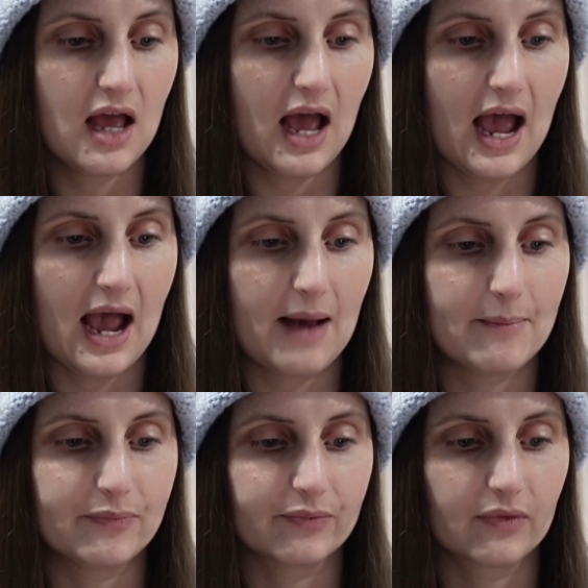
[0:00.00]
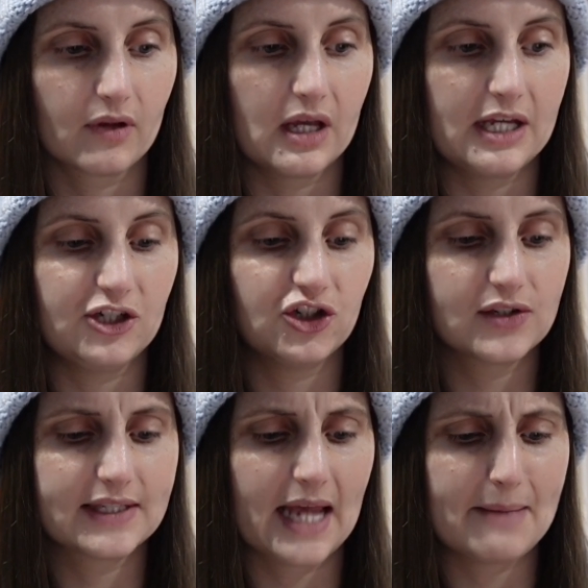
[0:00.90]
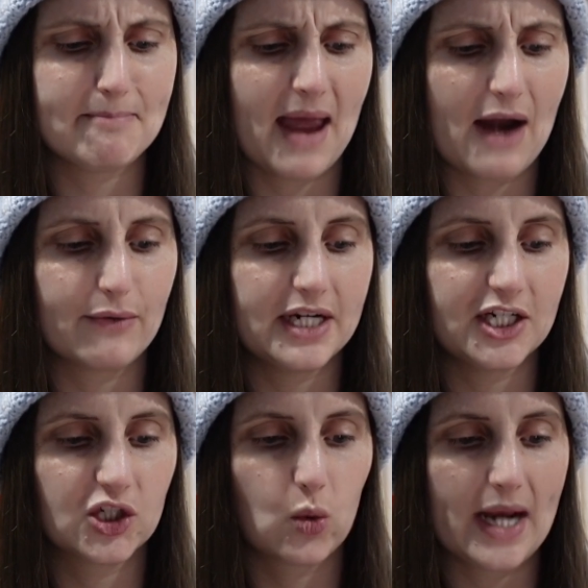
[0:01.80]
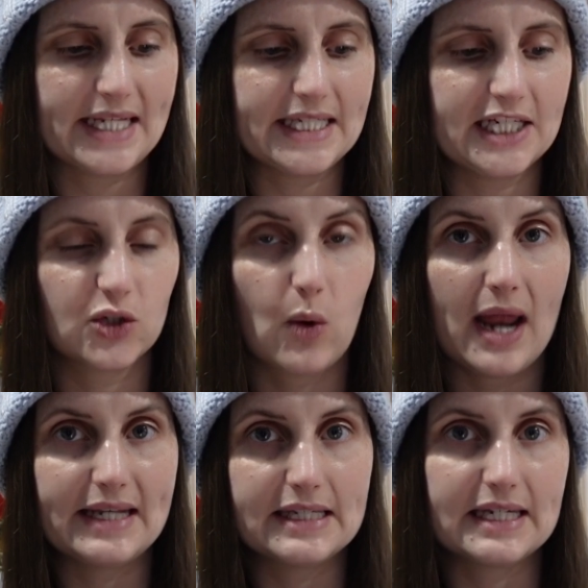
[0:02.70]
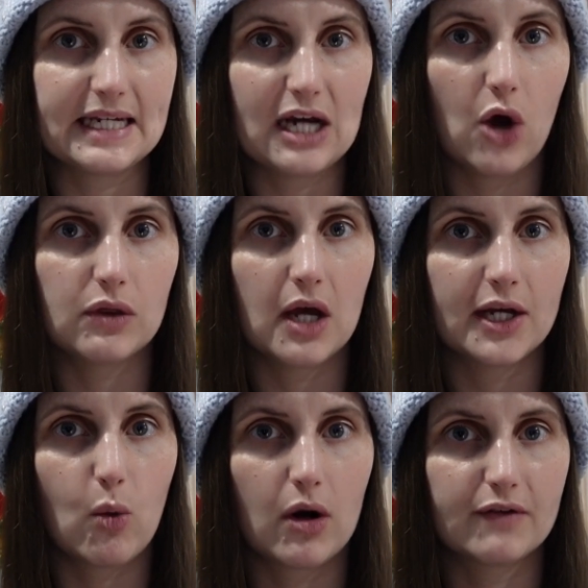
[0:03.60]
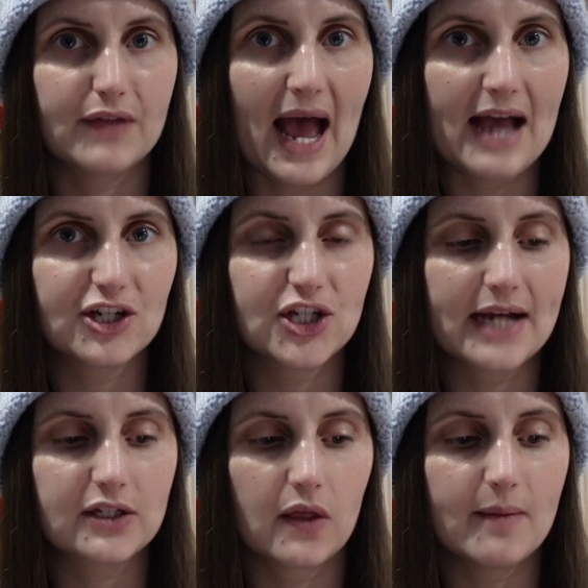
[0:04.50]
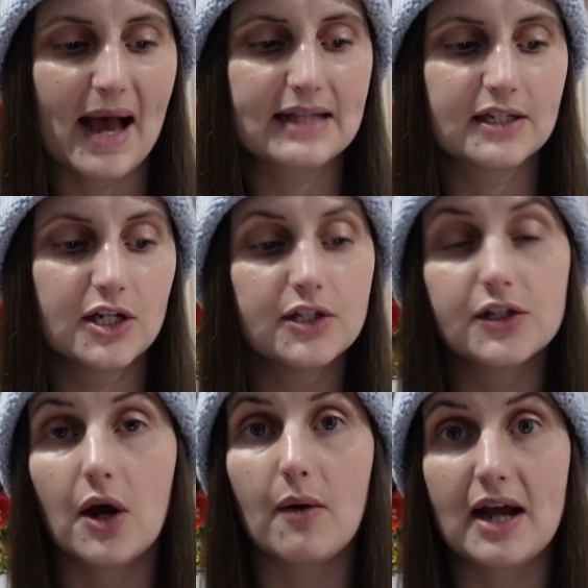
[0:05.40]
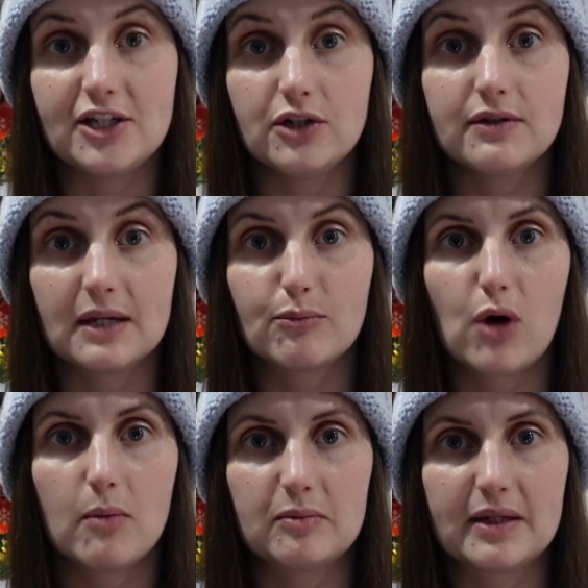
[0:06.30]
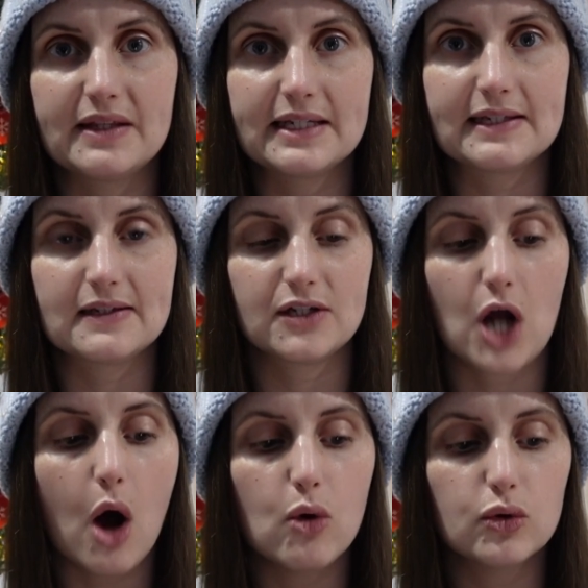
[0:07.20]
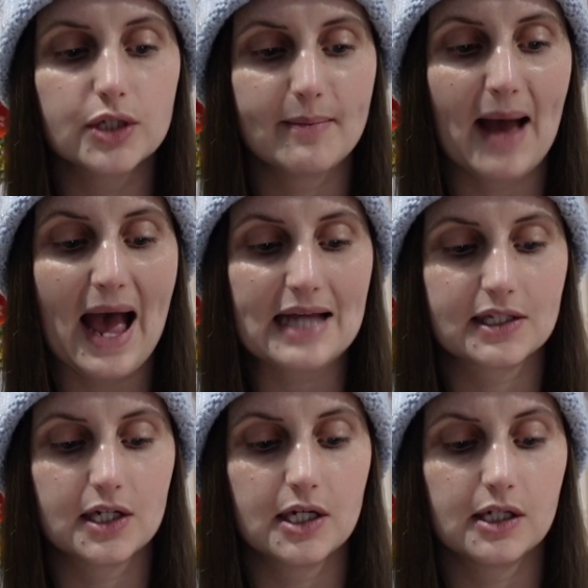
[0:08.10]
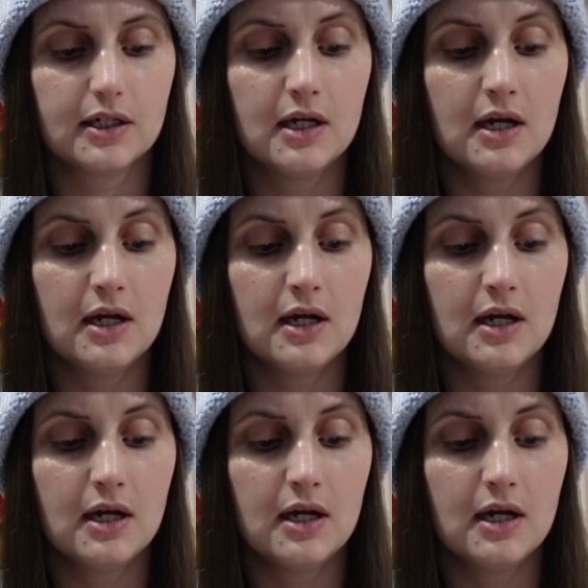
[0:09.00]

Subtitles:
it does say Merry 2020 on like one of the hashtags on the pattern, so I do think probably this is an older pattern